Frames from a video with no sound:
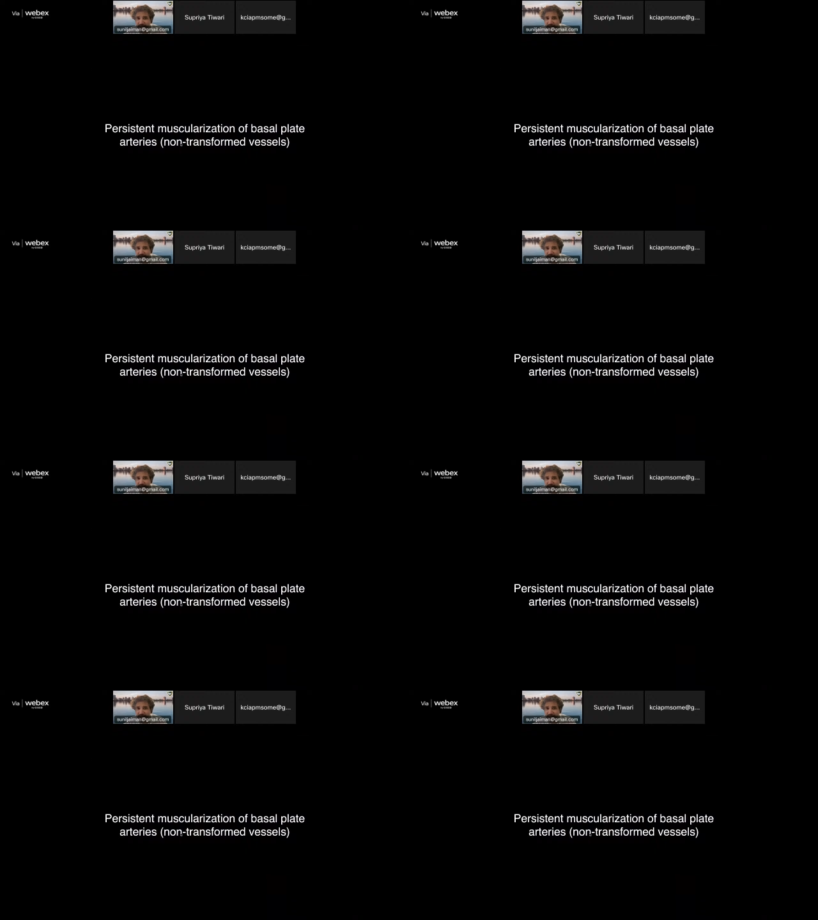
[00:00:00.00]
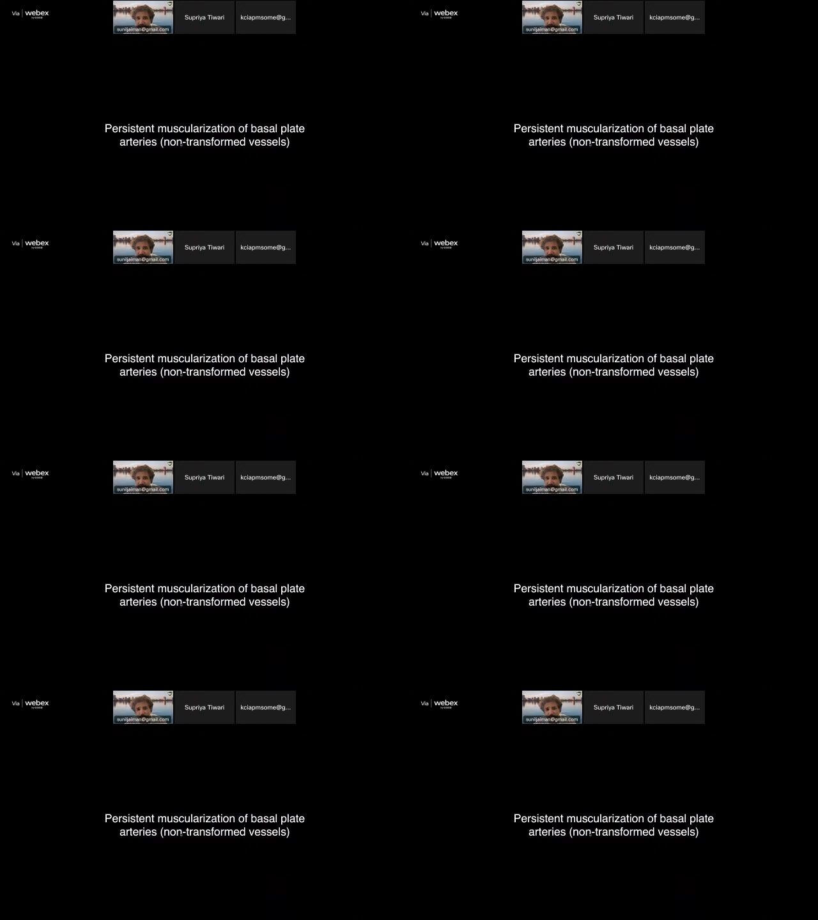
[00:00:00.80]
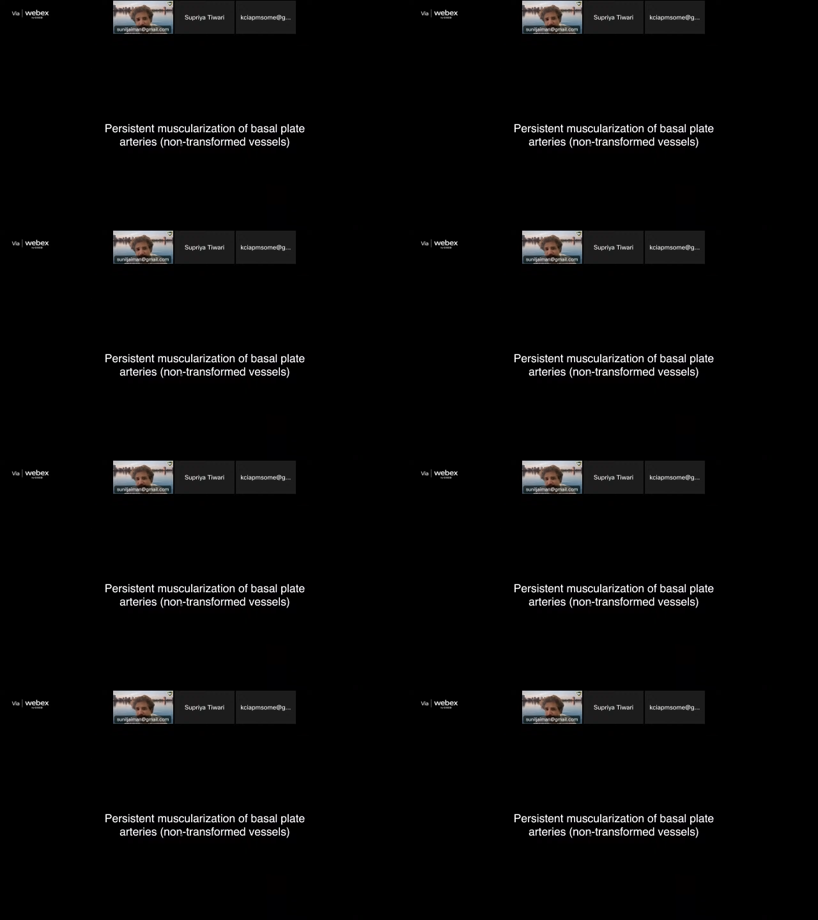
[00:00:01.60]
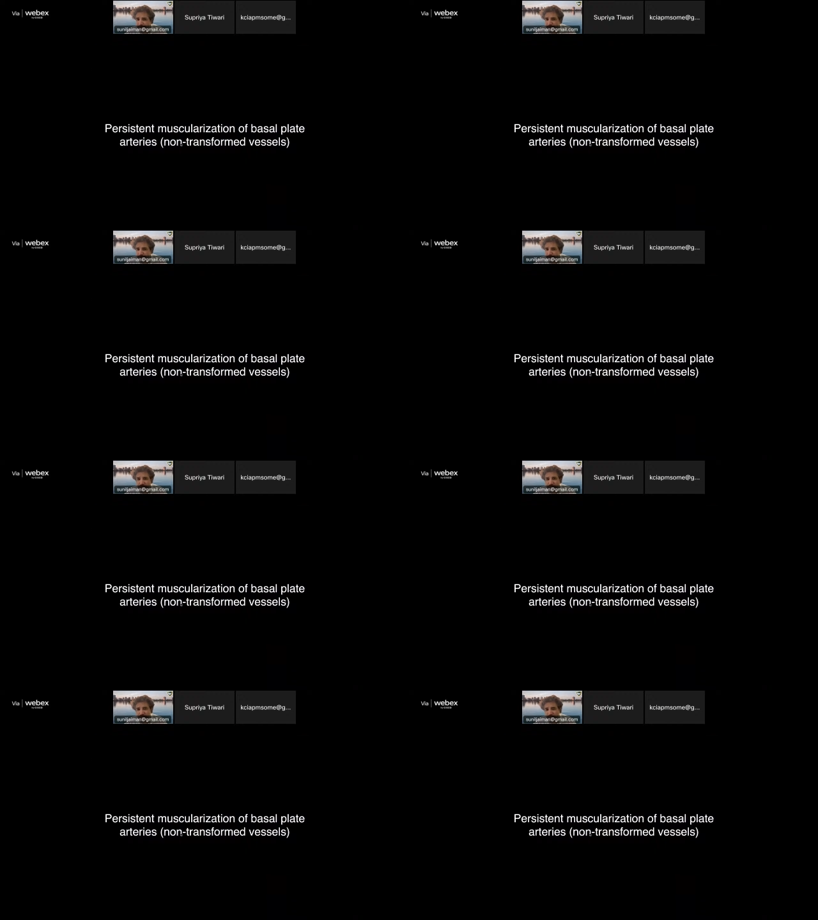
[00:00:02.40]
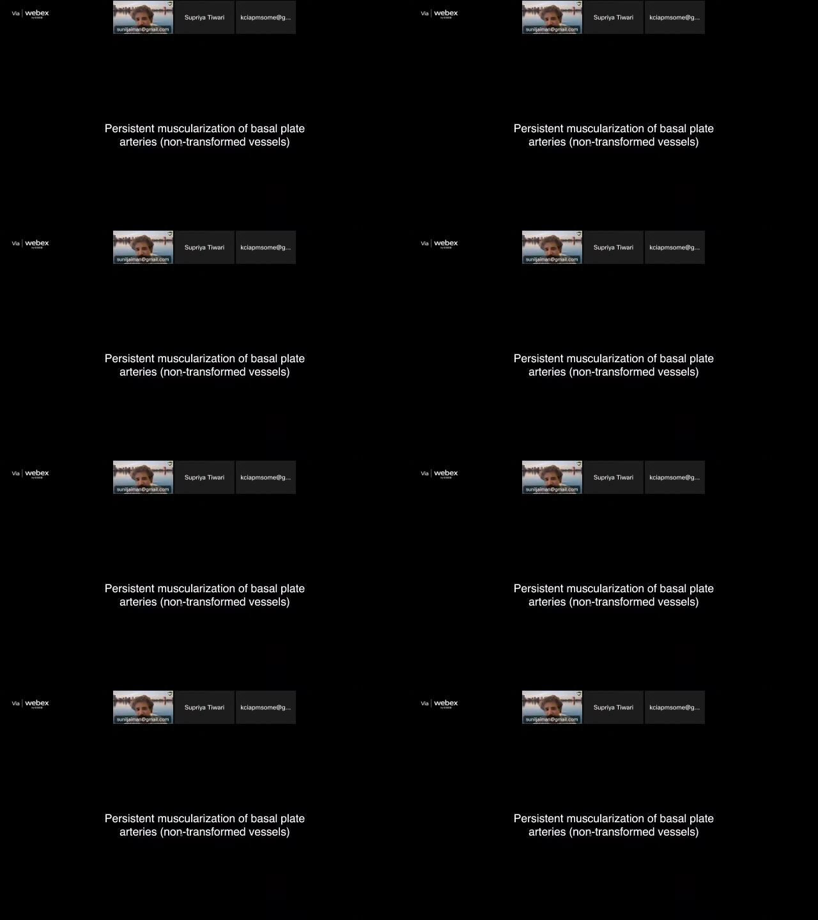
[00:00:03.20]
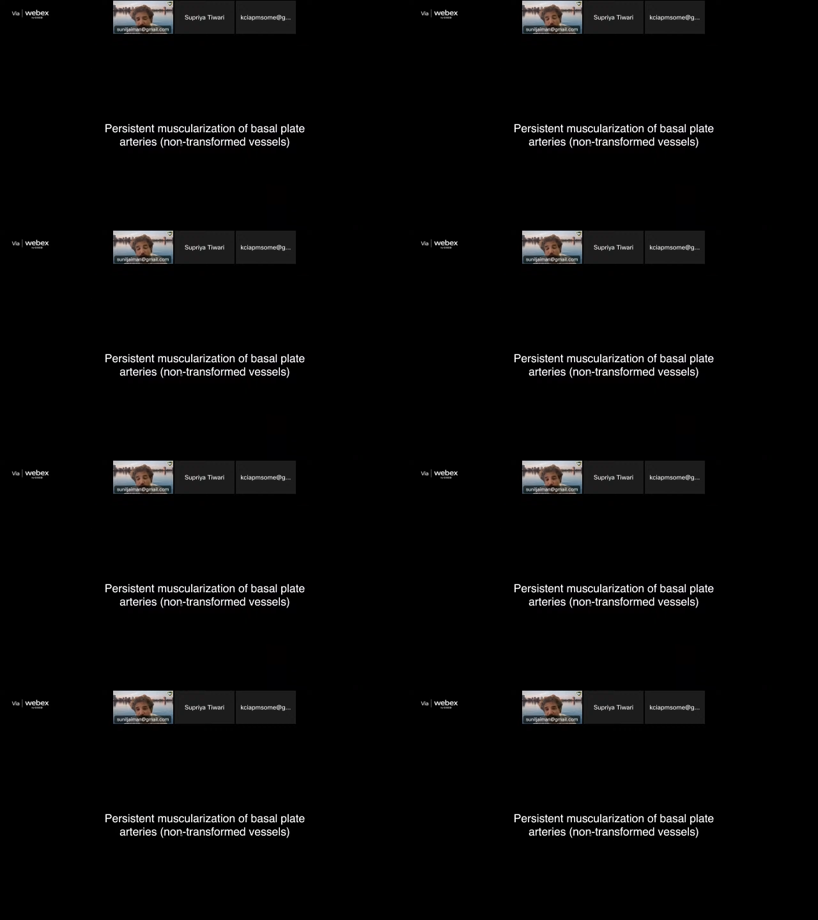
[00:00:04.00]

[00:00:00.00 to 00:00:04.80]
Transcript: (no speaker visible)